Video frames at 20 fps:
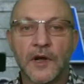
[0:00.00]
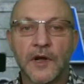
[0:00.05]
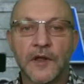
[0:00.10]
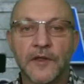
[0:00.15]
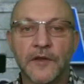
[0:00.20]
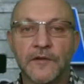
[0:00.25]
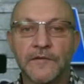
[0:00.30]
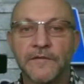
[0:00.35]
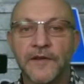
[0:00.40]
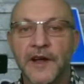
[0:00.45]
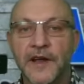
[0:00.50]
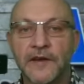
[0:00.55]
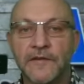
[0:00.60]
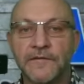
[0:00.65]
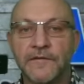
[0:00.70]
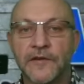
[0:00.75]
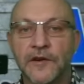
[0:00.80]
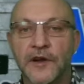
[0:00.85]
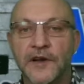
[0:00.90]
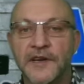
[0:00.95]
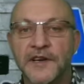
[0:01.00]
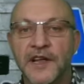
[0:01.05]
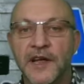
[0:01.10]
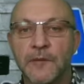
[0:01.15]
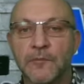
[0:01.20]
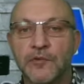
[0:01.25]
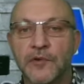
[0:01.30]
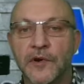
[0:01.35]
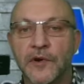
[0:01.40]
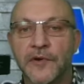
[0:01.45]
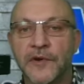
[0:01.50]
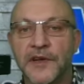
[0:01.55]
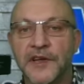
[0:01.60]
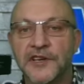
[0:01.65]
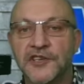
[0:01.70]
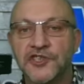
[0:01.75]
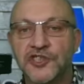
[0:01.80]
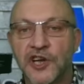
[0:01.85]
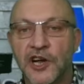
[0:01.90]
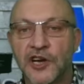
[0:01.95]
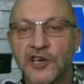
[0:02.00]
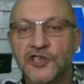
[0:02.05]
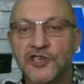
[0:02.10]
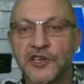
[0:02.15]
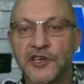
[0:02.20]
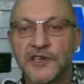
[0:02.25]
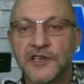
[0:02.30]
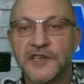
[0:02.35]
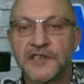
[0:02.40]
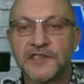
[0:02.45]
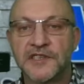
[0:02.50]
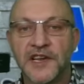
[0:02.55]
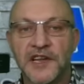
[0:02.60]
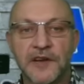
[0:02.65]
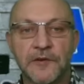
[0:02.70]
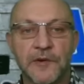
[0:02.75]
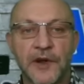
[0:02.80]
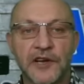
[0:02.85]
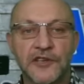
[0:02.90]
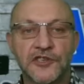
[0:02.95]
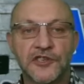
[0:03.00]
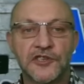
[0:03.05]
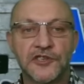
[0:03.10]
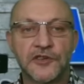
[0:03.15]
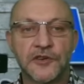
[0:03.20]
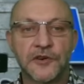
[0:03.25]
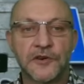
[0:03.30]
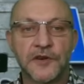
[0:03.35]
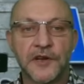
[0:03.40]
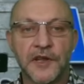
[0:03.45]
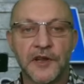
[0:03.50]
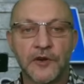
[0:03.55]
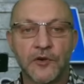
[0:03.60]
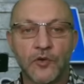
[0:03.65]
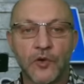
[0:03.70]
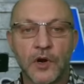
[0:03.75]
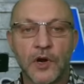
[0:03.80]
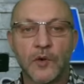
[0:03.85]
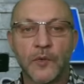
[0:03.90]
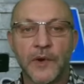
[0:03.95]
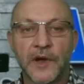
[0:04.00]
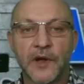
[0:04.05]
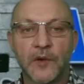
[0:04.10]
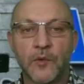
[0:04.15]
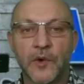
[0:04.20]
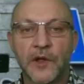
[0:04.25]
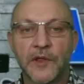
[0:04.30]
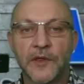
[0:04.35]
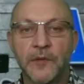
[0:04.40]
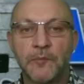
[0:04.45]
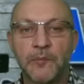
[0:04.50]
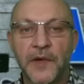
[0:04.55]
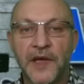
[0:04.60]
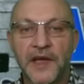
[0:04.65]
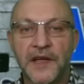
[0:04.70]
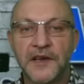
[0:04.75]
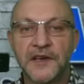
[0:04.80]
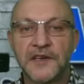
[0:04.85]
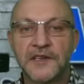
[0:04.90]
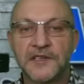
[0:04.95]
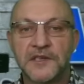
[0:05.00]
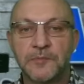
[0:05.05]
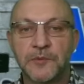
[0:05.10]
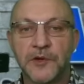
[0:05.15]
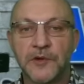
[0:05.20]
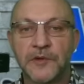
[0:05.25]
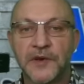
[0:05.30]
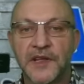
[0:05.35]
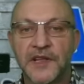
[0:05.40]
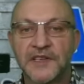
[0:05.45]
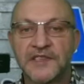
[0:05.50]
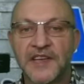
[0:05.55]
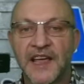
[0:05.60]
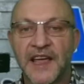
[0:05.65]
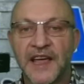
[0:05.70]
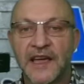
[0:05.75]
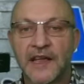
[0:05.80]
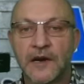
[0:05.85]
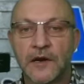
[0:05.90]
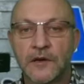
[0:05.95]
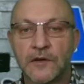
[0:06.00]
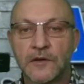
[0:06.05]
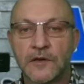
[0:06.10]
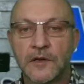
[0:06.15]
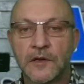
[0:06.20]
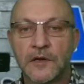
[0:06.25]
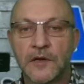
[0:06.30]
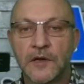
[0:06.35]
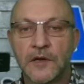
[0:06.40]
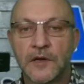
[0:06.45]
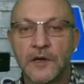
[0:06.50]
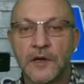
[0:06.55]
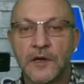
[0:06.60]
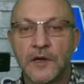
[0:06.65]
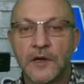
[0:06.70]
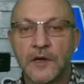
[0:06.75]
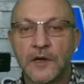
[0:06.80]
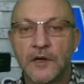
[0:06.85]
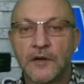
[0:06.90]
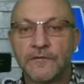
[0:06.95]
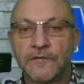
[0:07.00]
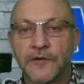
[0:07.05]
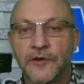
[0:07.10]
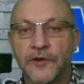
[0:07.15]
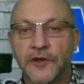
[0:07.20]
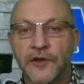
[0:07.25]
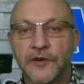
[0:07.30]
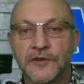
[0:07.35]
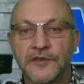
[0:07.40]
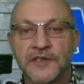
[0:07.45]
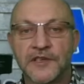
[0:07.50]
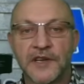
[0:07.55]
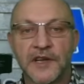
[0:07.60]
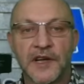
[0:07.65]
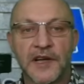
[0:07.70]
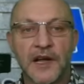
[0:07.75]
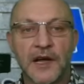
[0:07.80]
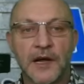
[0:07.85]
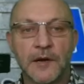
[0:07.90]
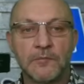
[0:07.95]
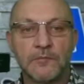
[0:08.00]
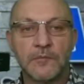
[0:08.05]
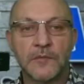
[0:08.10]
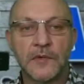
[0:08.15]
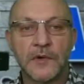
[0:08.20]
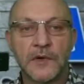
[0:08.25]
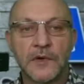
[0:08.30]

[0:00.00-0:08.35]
a temporary injunction to stay registered in Norway while the main dispute gets handled for years to come